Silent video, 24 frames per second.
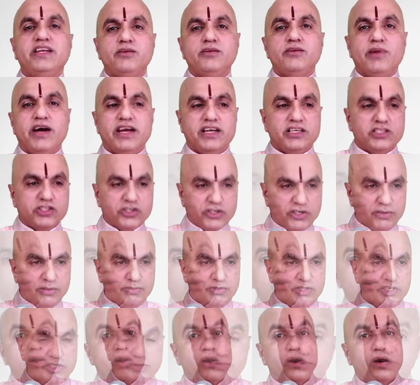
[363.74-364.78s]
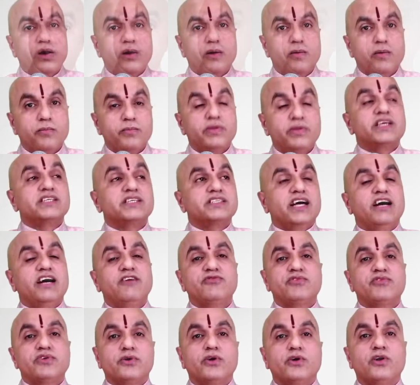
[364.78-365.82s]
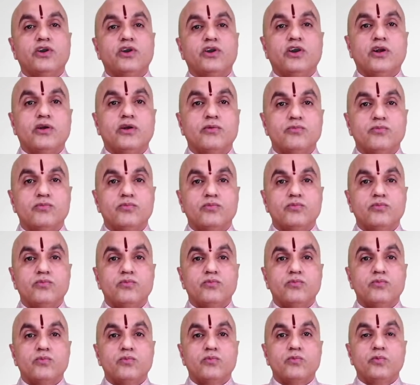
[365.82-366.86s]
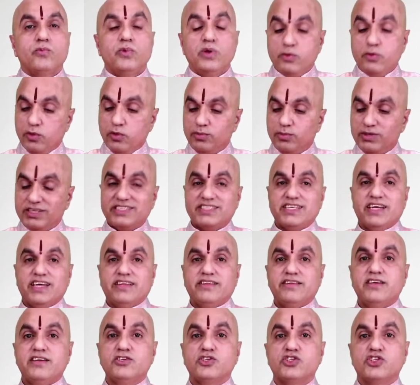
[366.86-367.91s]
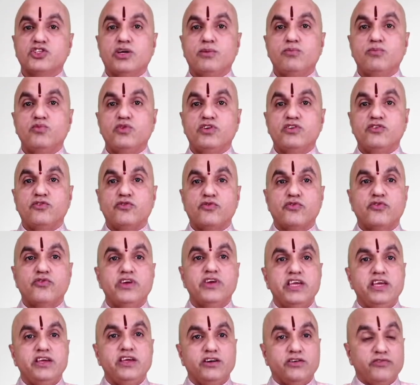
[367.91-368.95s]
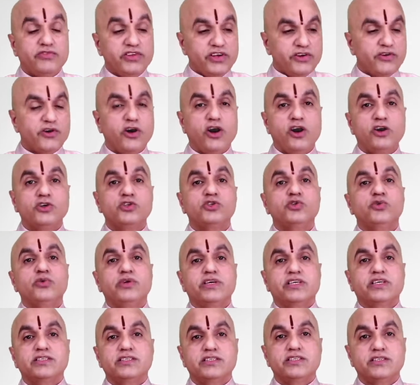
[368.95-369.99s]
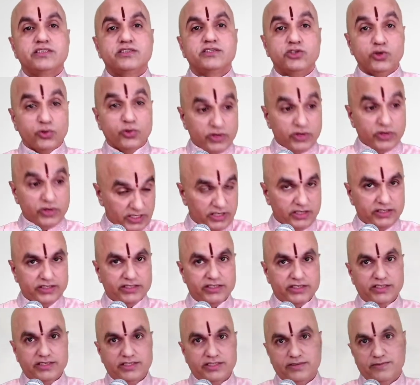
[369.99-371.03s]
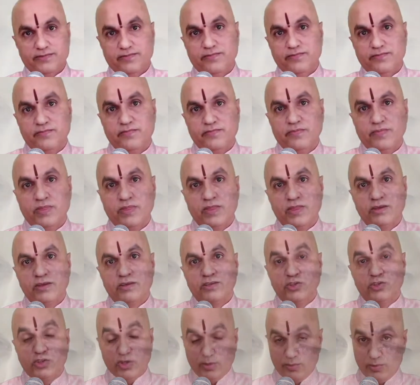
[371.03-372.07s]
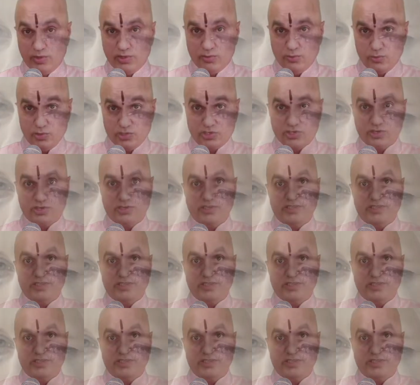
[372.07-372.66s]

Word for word: by the scriptures? Because after all, we will be setting someone free of their wrongdoings towards us. Someone who has hurt